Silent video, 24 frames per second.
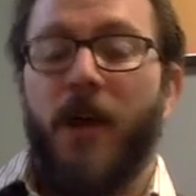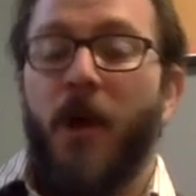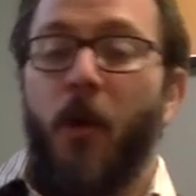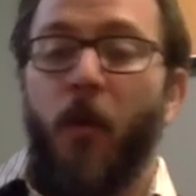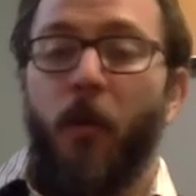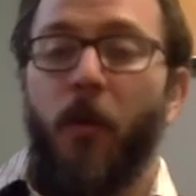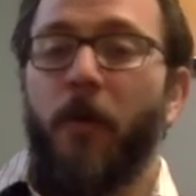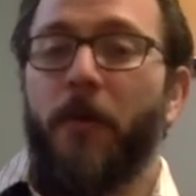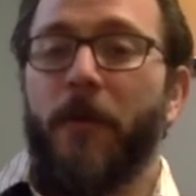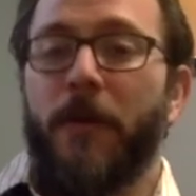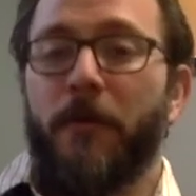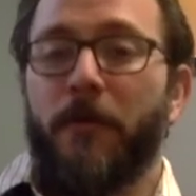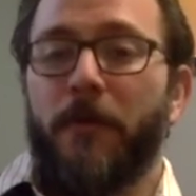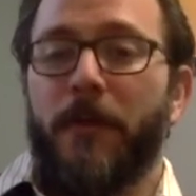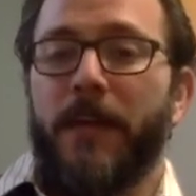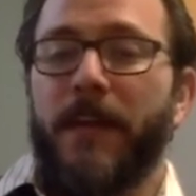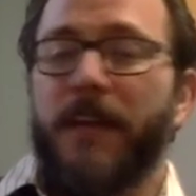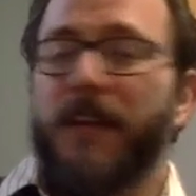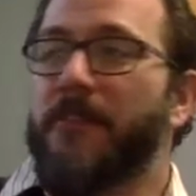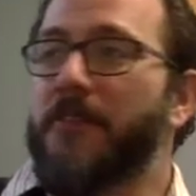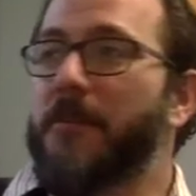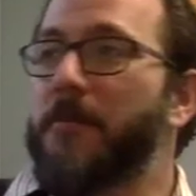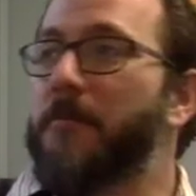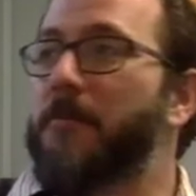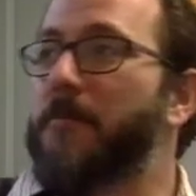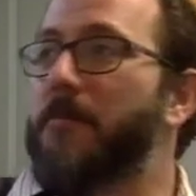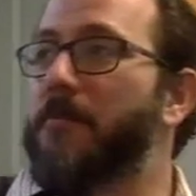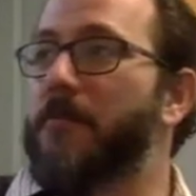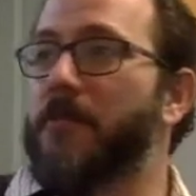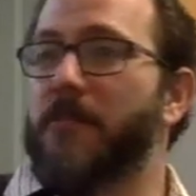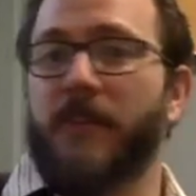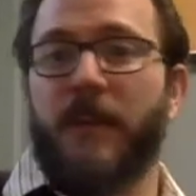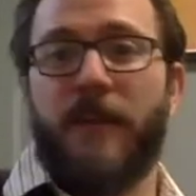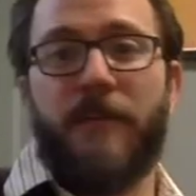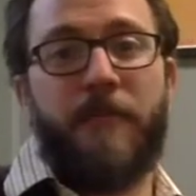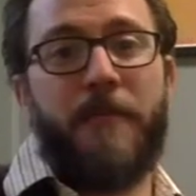We'll be reading some
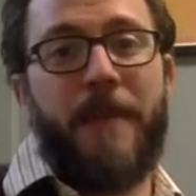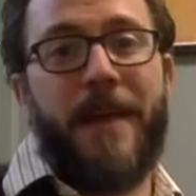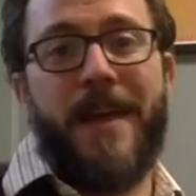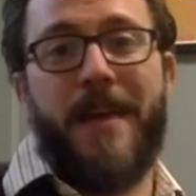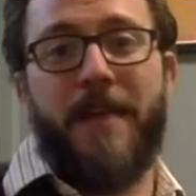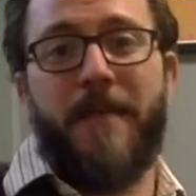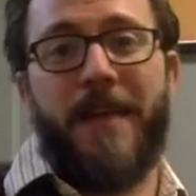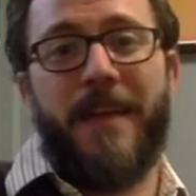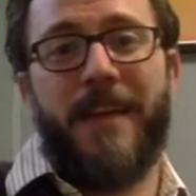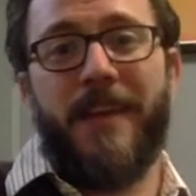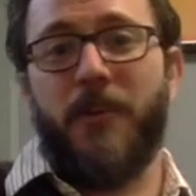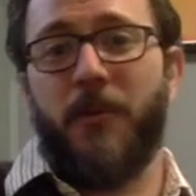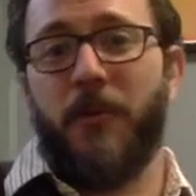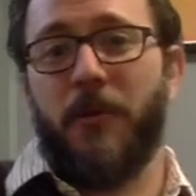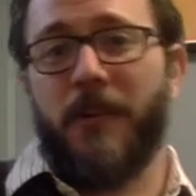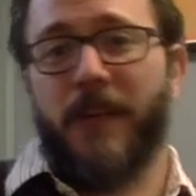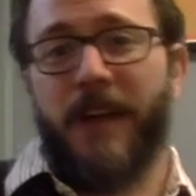stuff by Immanuel